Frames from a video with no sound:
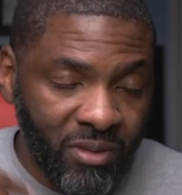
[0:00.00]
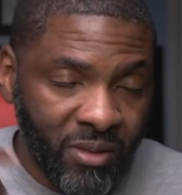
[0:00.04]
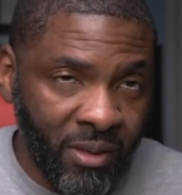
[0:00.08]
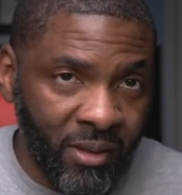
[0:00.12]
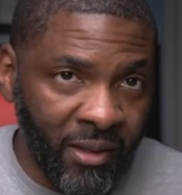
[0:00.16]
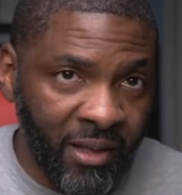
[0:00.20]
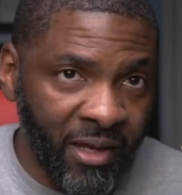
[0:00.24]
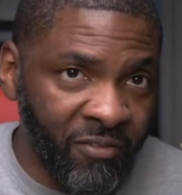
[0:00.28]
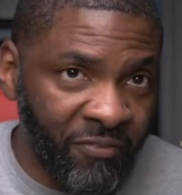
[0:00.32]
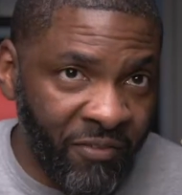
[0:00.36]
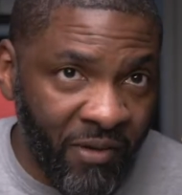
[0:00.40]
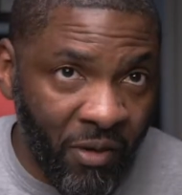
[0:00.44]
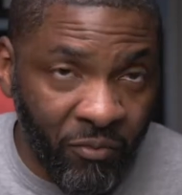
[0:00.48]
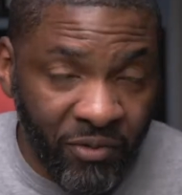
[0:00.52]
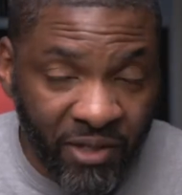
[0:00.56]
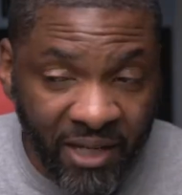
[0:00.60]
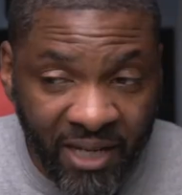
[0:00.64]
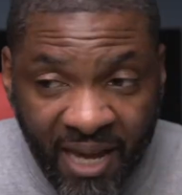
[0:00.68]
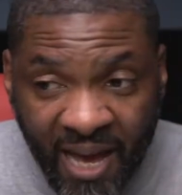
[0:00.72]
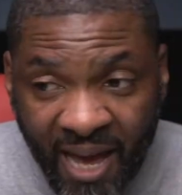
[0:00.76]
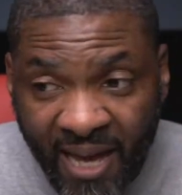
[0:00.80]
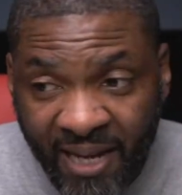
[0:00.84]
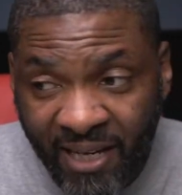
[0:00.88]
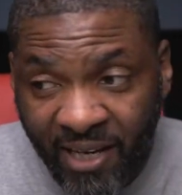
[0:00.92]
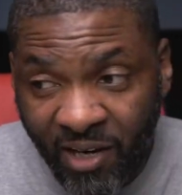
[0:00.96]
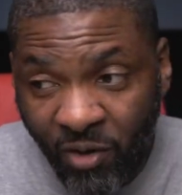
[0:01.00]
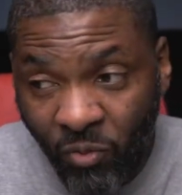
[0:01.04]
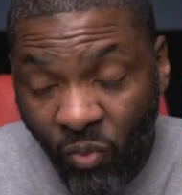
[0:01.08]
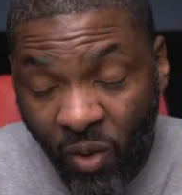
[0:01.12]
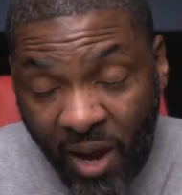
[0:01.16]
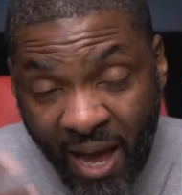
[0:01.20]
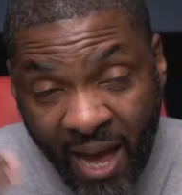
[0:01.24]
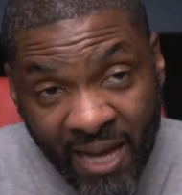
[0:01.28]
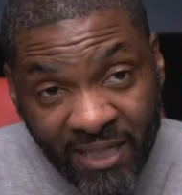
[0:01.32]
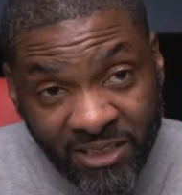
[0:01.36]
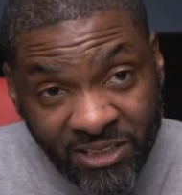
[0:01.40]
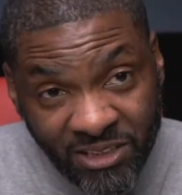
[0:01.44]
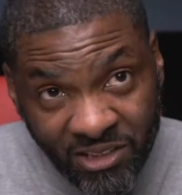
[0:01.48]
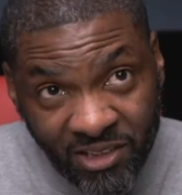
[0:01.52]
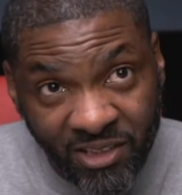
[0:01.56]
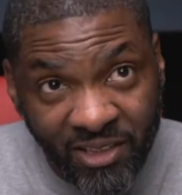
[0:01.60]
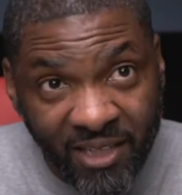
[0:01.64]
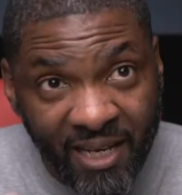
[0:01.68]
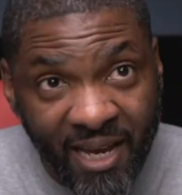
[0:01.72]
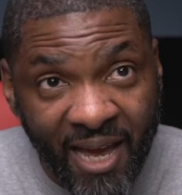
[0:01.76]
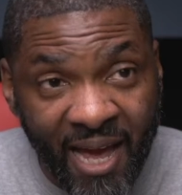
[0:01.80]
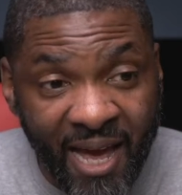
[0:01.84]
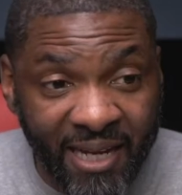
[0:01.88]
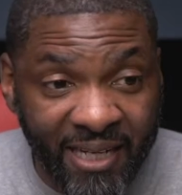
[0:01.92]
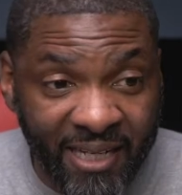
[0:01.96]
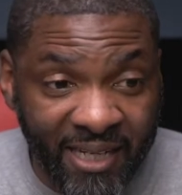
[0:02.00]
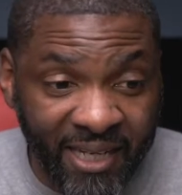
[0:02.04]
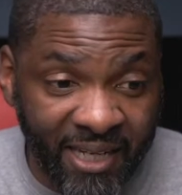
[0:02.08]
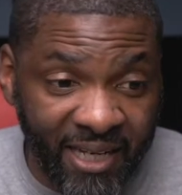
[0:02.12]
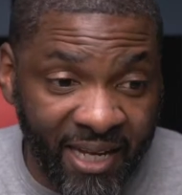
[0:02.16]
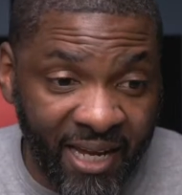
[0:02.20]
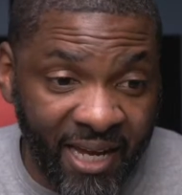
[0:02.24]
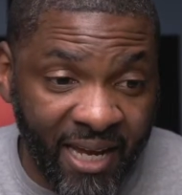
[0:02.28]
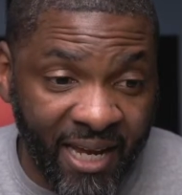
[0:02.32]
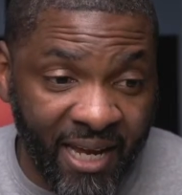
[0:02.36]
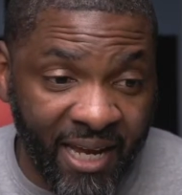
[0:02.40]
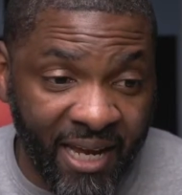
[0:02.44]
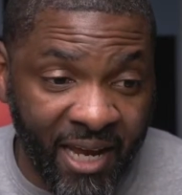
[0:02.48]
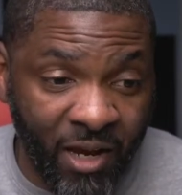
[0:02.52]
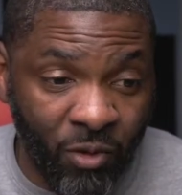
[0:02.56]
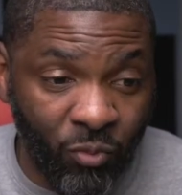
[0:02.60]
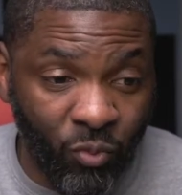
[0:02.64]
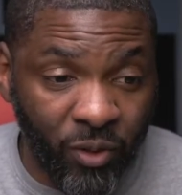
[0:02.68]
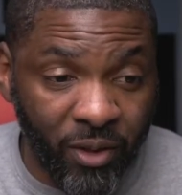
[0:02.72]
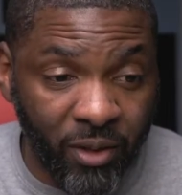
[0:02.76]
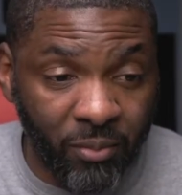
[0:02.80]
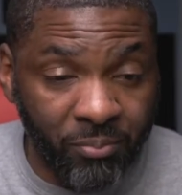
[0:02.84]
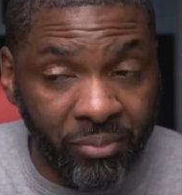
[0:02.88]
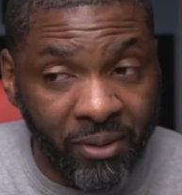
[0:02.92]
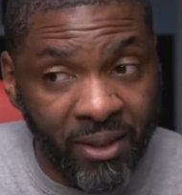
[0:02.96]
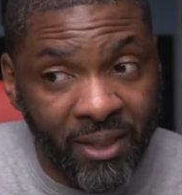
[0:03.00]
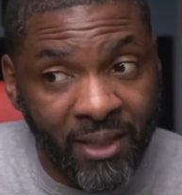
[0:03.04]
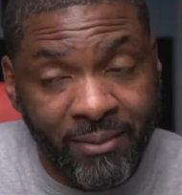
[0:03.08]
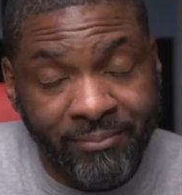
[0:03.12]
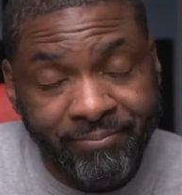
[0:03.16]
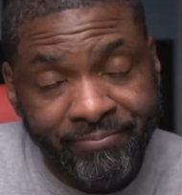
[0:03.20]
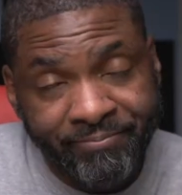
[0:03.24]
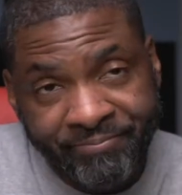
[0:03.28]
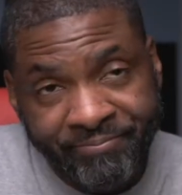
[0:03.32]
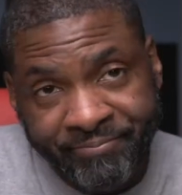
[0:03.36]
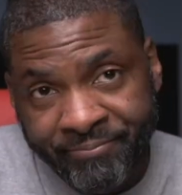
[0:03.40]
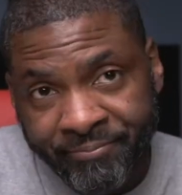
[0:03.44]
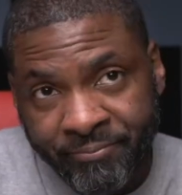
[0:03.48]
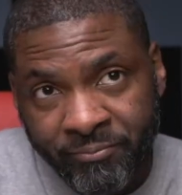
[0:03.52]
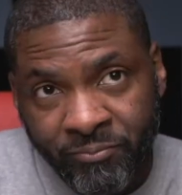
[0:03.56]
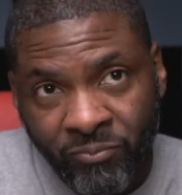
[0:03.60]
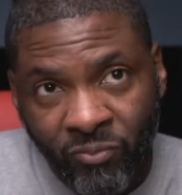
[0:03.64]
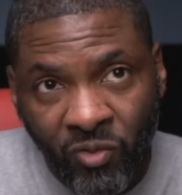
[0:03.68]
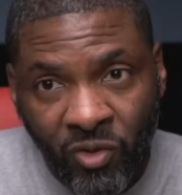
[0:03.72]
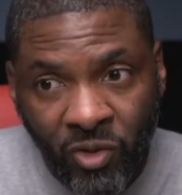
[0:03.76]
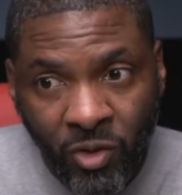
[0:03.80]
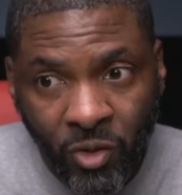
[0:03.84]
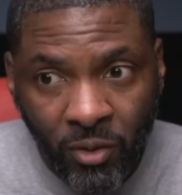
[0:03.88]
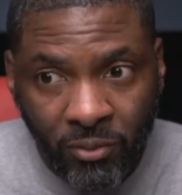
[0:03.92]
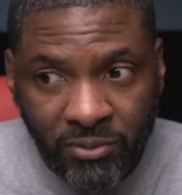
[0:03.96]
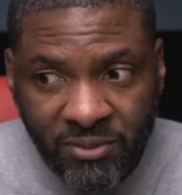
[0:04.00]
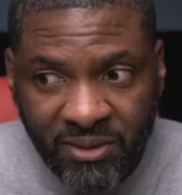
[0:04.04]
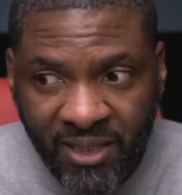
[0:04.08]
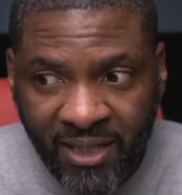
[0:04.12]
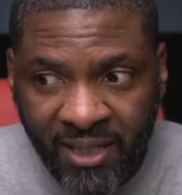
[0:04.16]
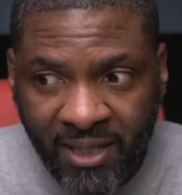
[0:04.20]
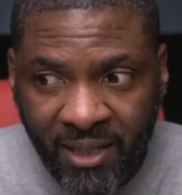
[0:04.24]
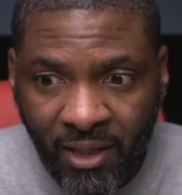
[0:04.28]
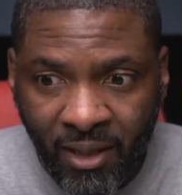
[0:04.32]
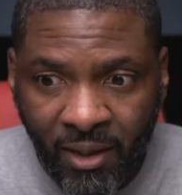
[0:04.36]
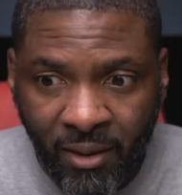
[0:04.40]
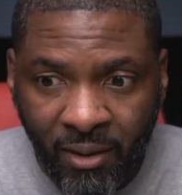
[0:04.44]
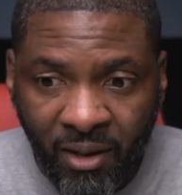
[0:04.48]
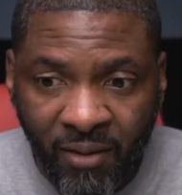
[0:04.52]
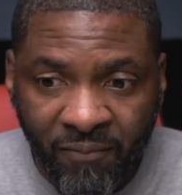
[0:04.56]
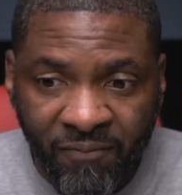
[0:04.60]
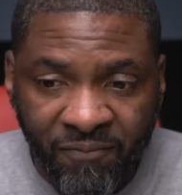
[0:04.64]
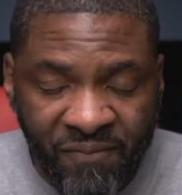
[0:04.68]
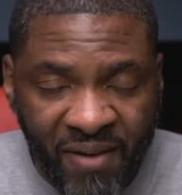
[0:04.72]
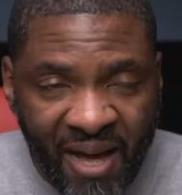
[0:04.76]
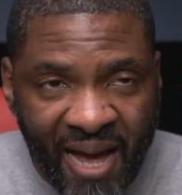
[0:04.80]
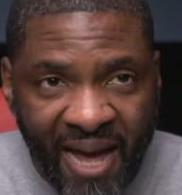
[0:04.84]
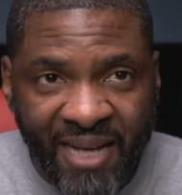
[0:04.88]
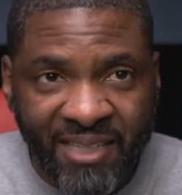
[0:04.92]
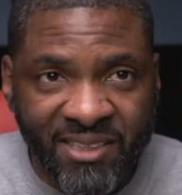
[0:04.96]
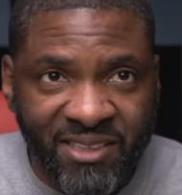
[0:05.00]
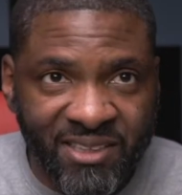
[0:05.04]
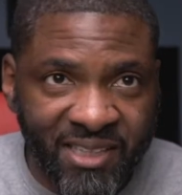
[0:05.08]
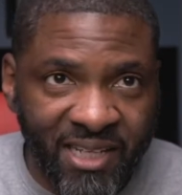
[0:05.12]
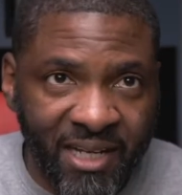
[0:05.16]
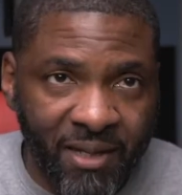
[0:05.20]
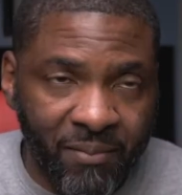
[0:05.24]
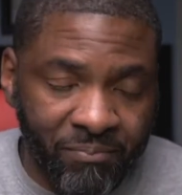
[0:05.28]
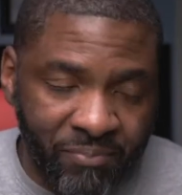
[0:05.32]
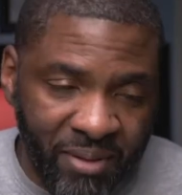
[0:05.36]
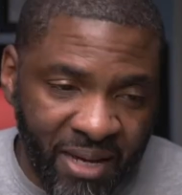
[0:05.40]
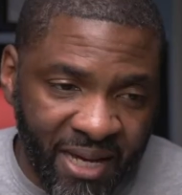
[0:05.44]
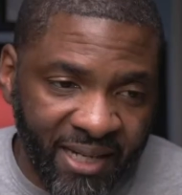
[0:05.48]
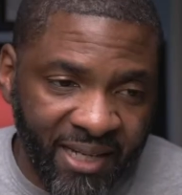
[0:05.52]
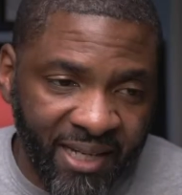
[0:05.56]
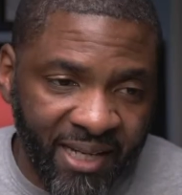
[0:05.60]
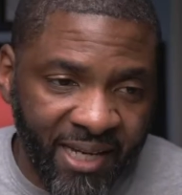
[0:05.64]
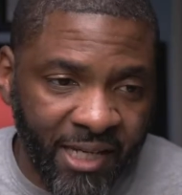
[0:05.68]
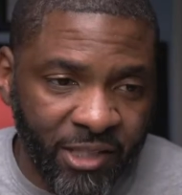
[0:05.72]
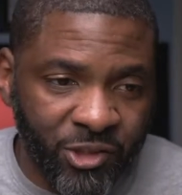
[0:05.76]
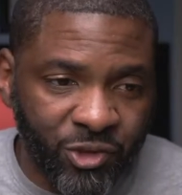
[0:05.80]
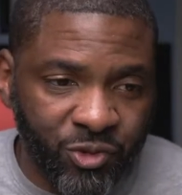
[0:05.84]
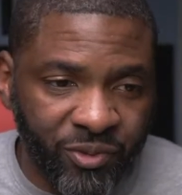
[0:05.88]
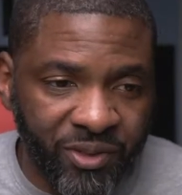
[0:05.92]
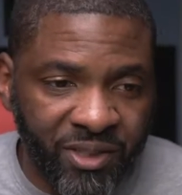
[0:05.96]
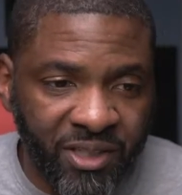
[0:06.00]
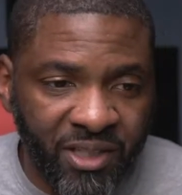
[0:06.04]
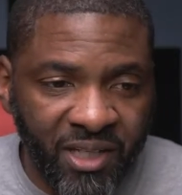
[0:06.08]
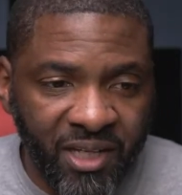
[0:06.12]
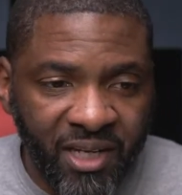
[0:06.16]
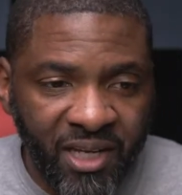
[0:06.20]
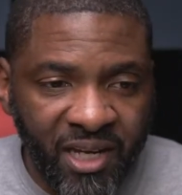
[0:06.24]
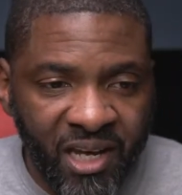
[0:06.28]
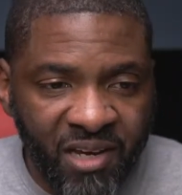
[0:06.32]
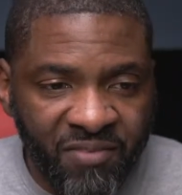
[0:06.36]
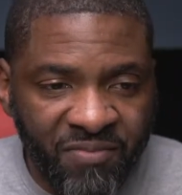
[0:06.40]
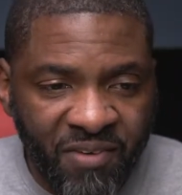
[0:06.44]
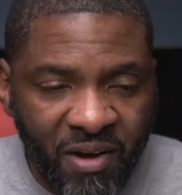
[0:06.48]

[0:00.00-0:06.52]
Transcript: If I would have got in where I should have got in at, it would have been, you know what I'm saying, a 5-cent better entry. If I